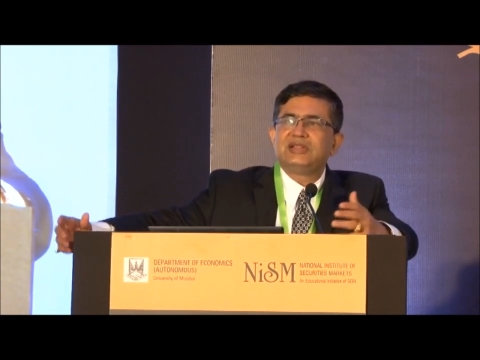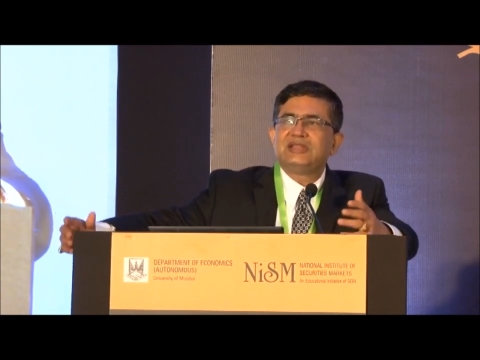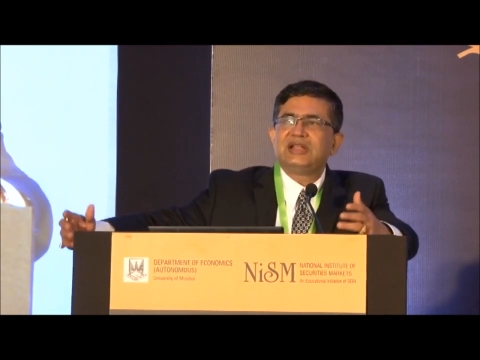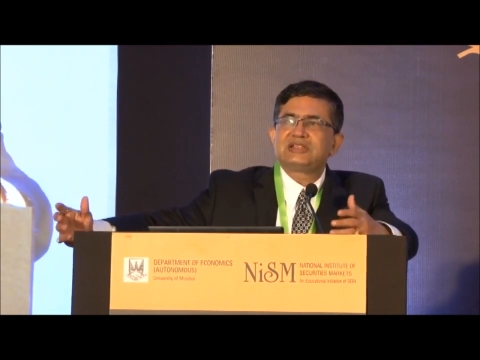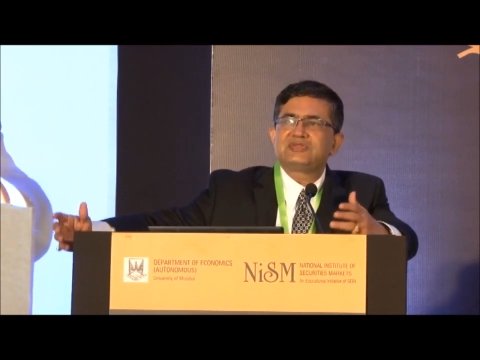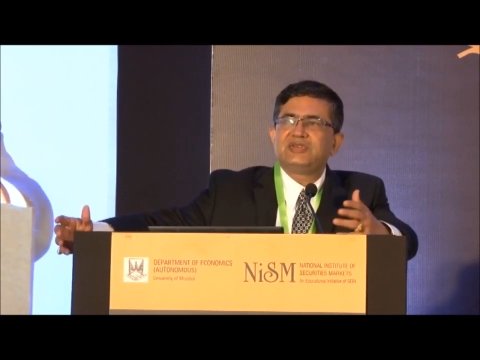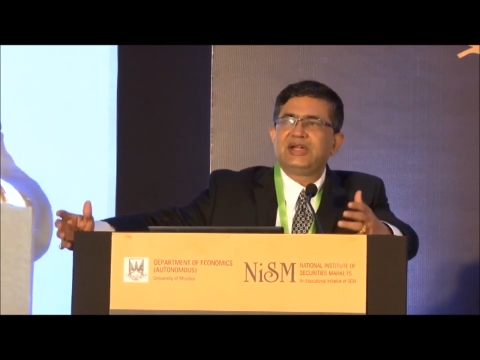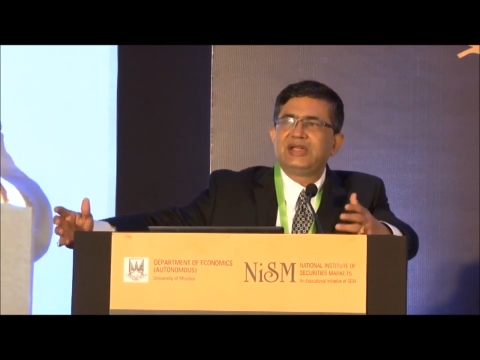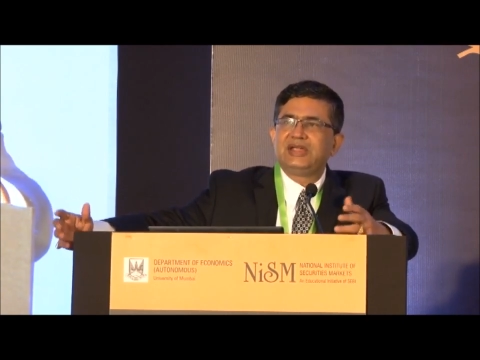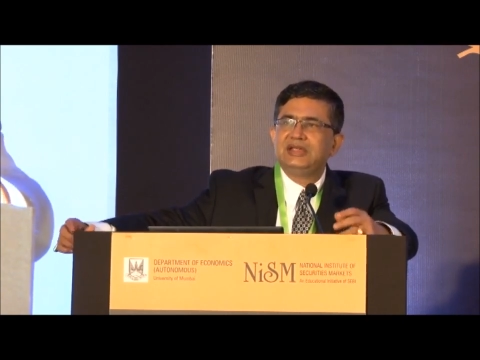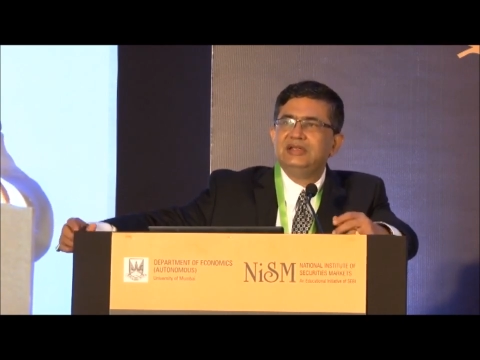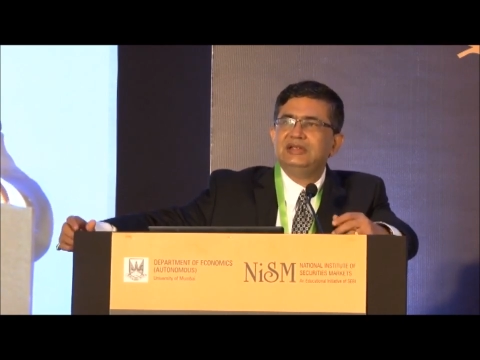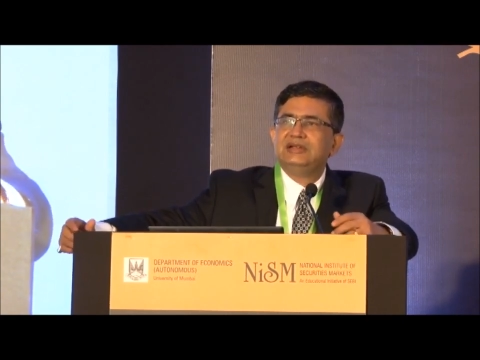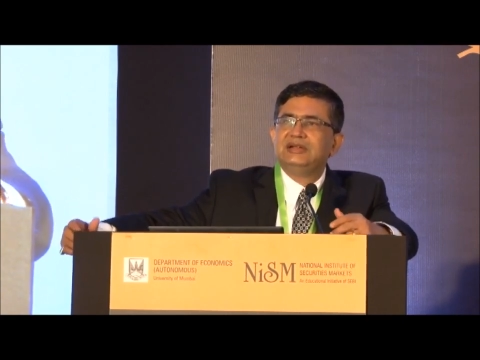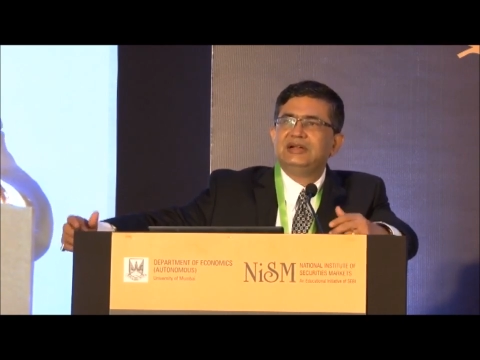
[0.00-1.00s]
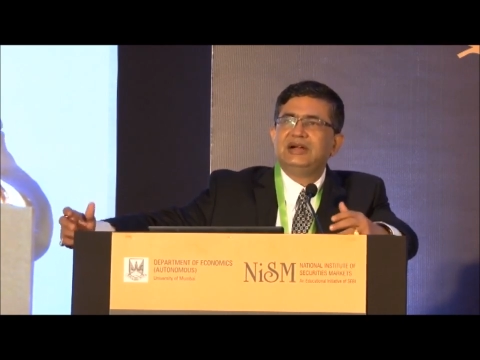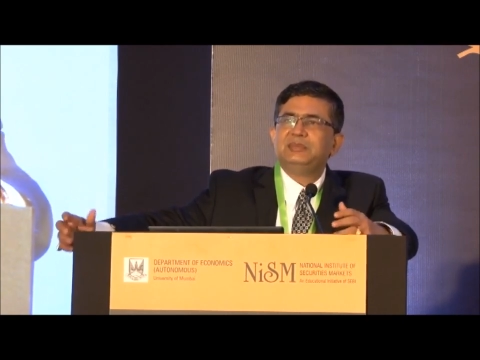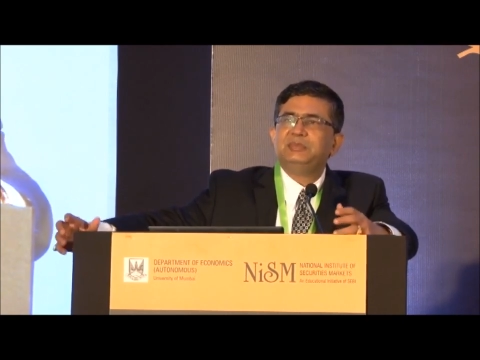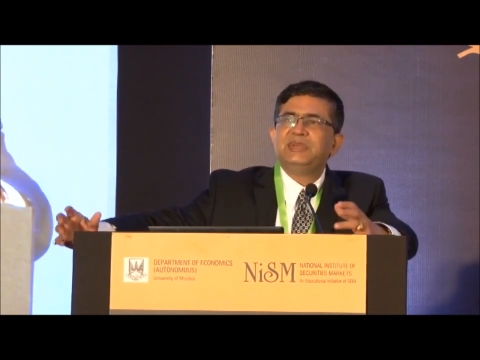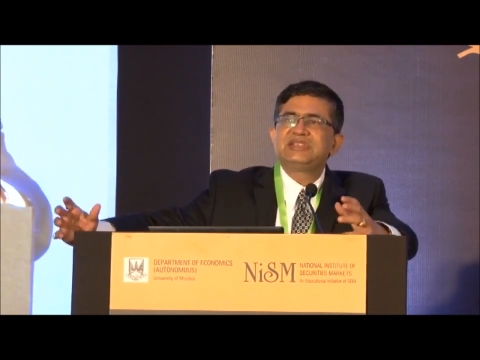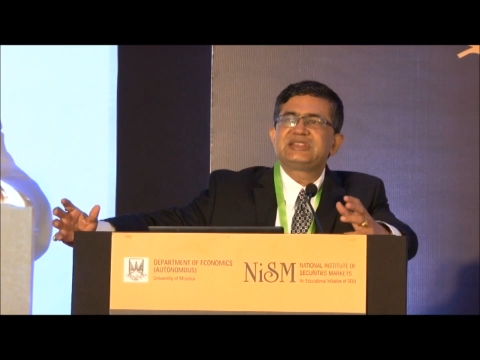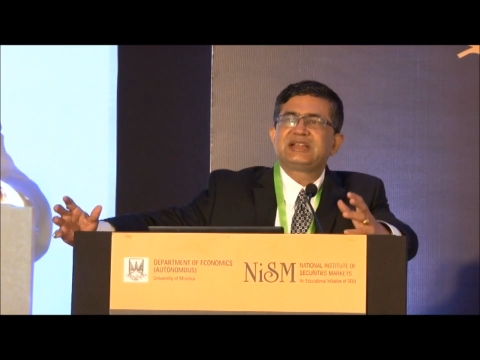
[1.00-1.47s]
And that's why,
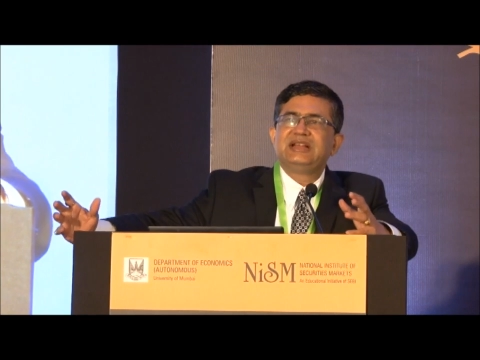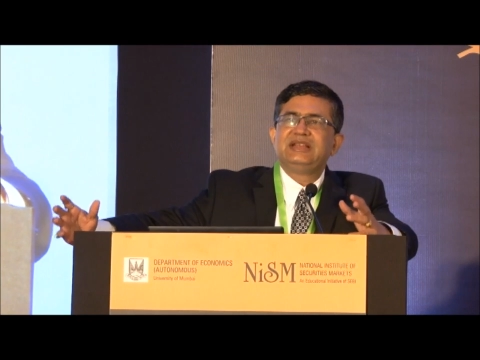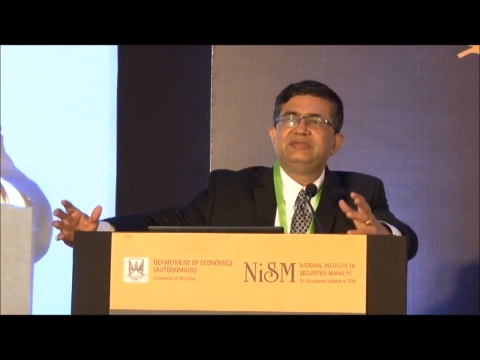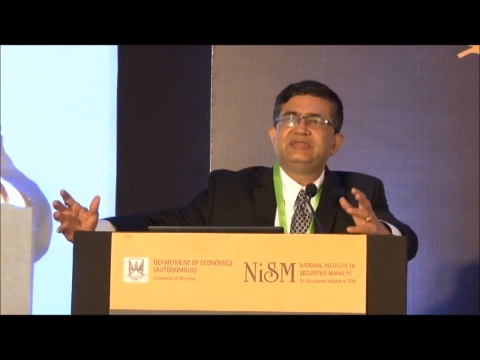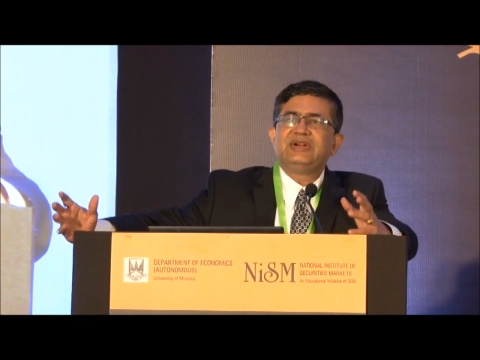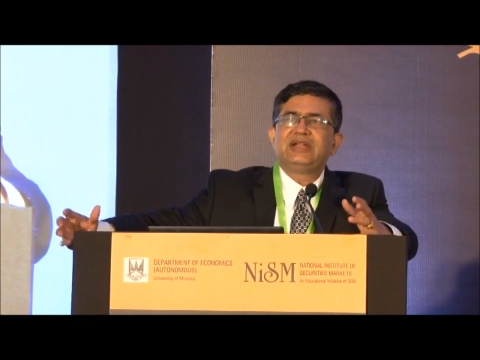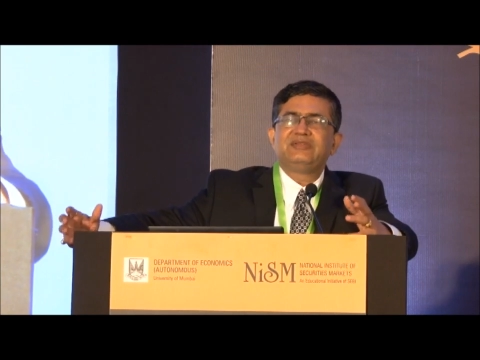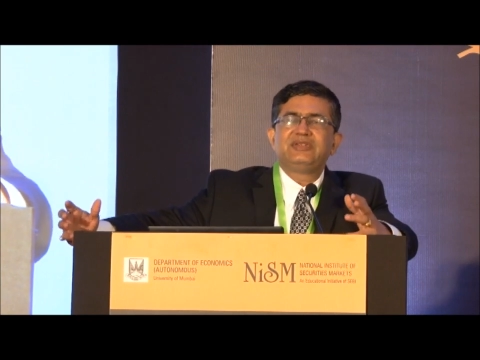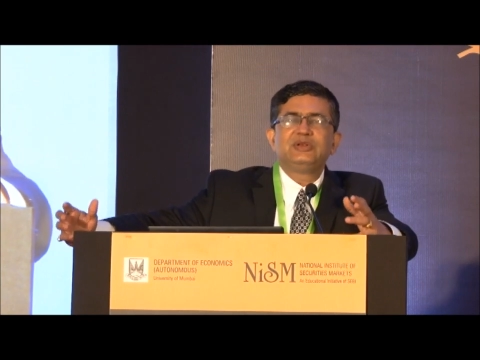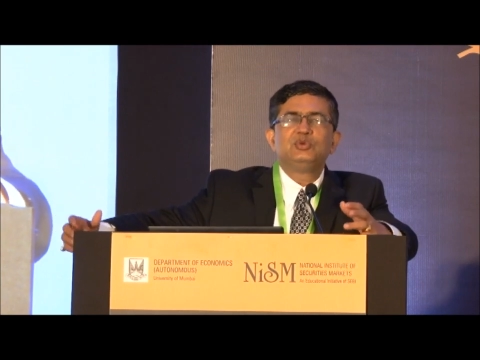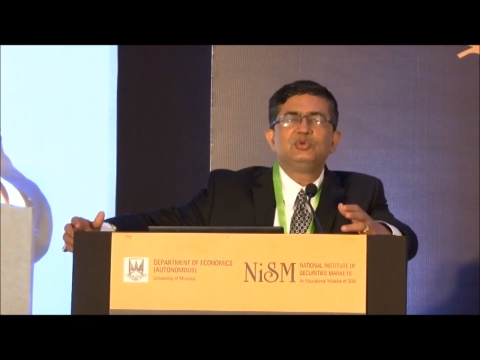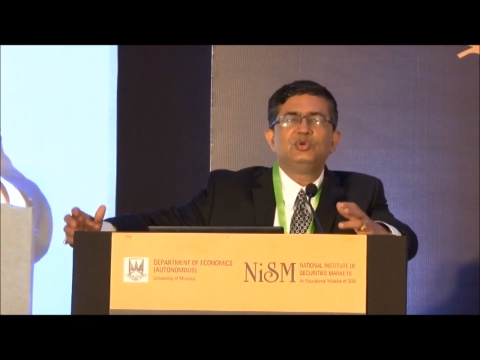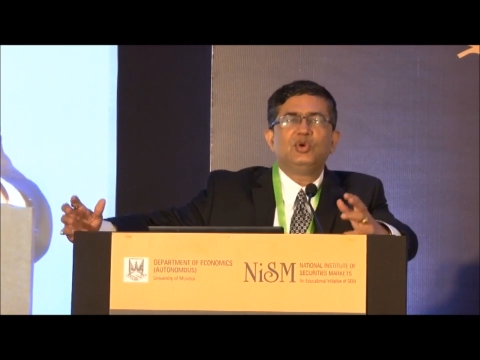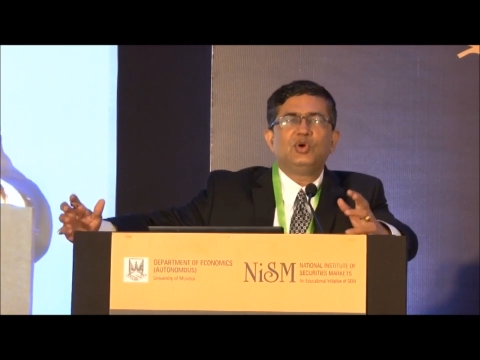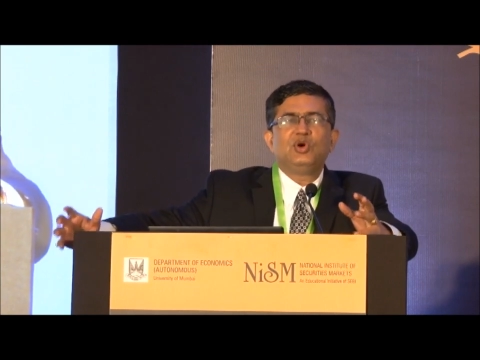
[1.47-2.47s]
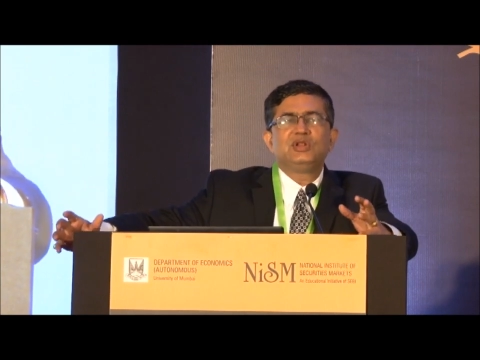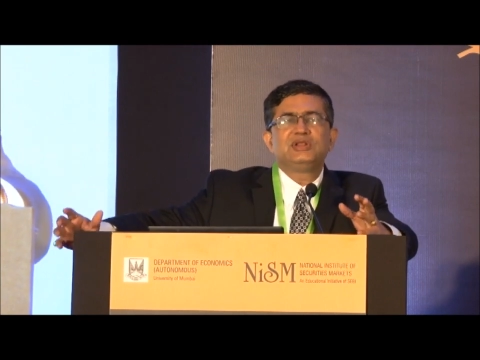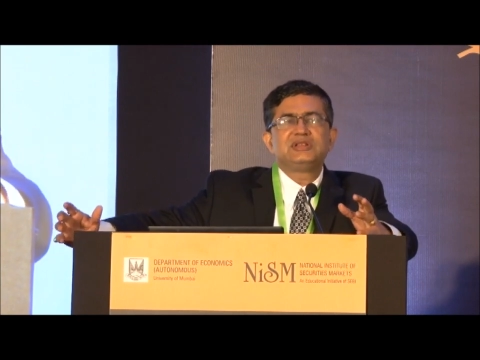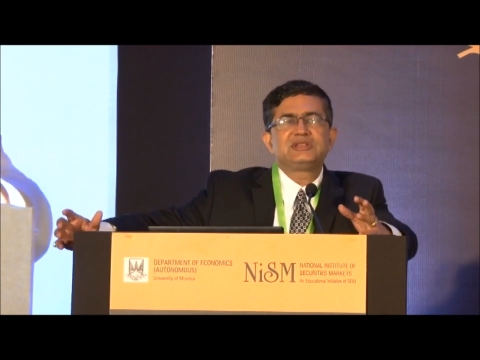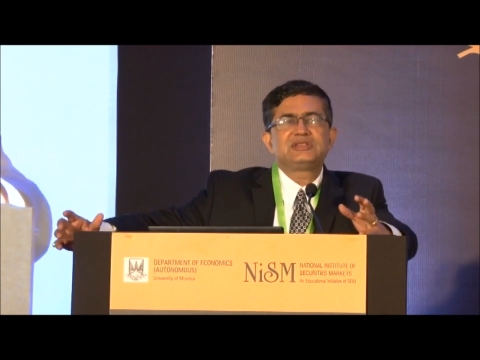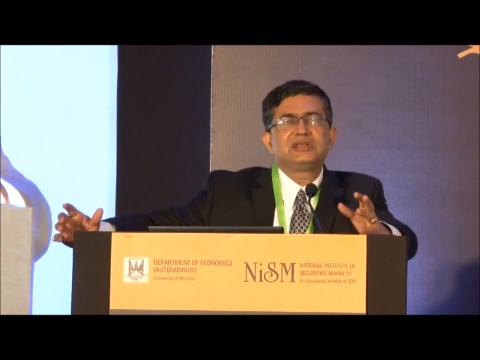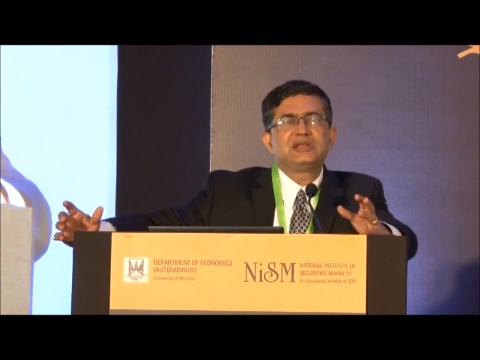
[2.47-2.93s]
basically, why we do all
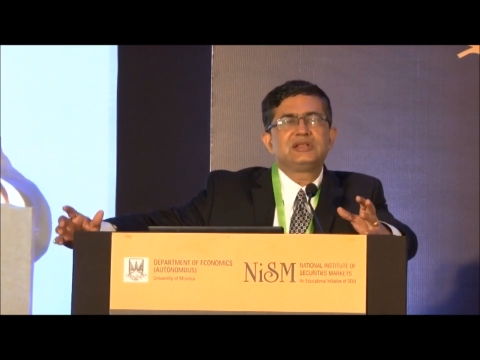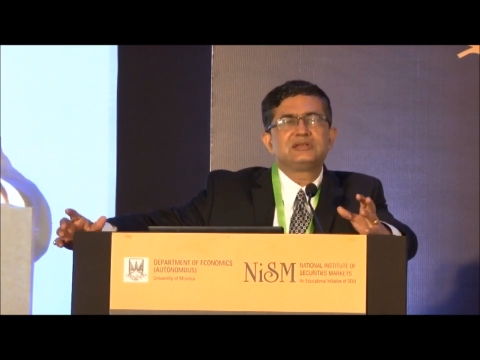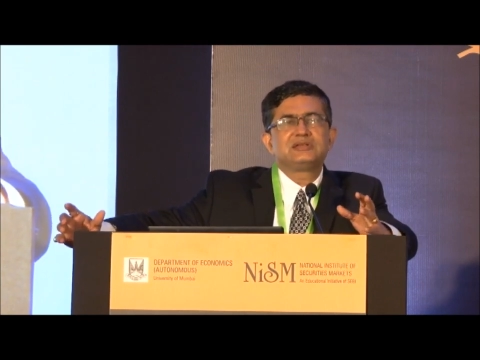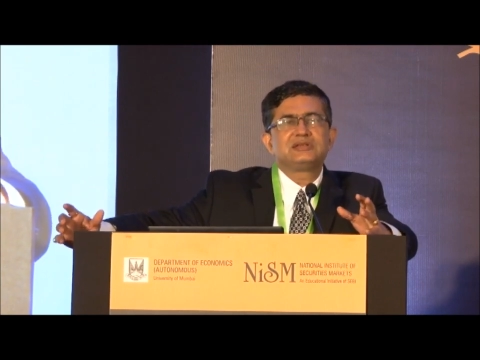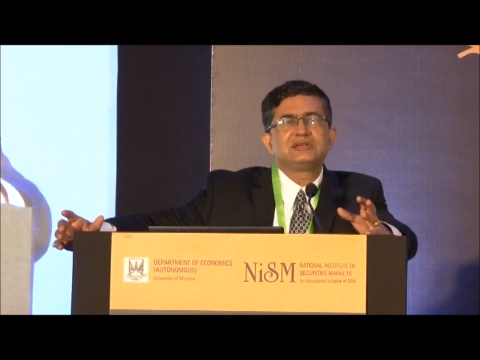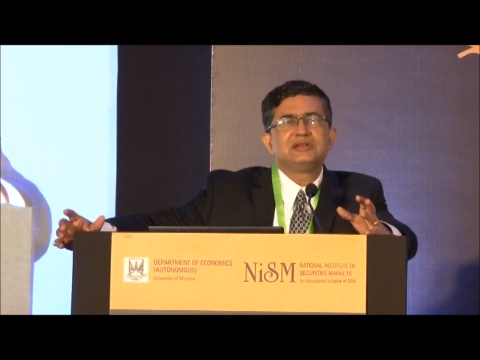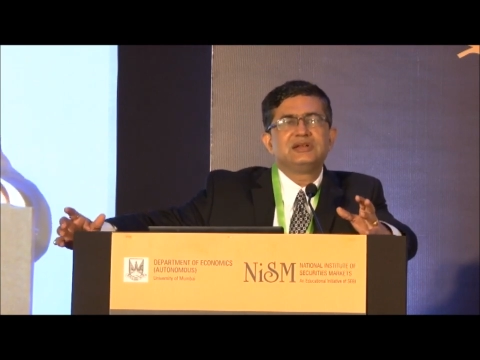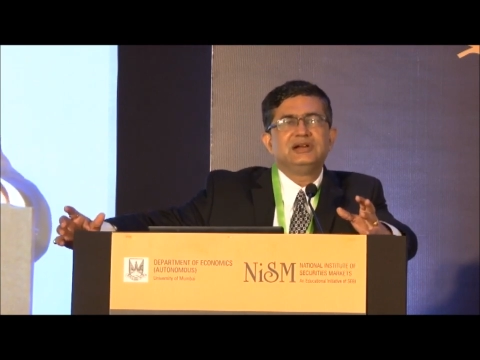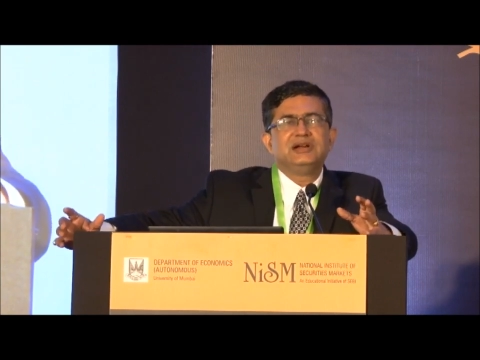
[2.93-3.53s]
these things,